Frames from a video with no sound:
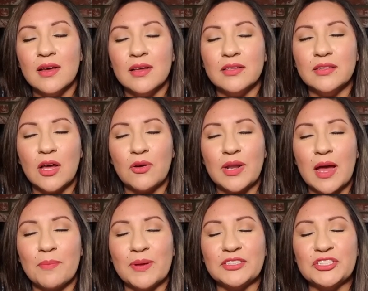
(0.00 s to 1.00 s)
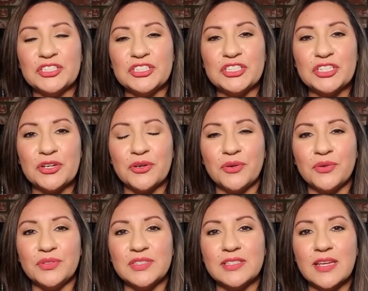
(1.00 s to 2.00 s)
load up and
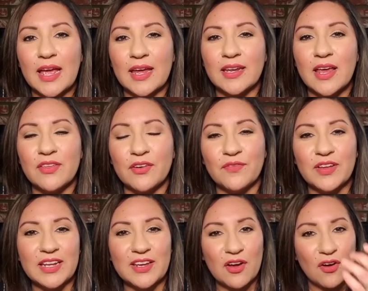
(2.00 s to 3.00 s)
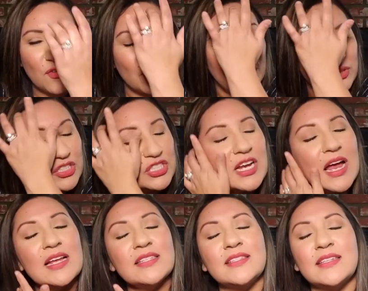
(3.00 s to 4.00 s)
shoot another video
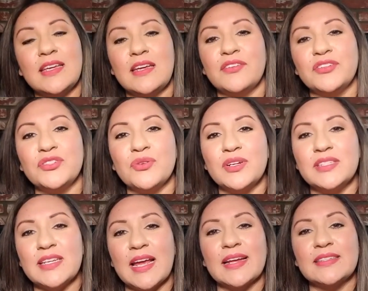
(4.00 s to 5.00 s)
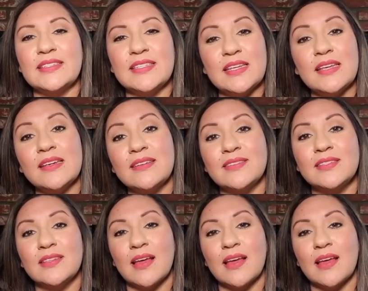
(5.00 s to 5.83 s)
just geared towards antiques,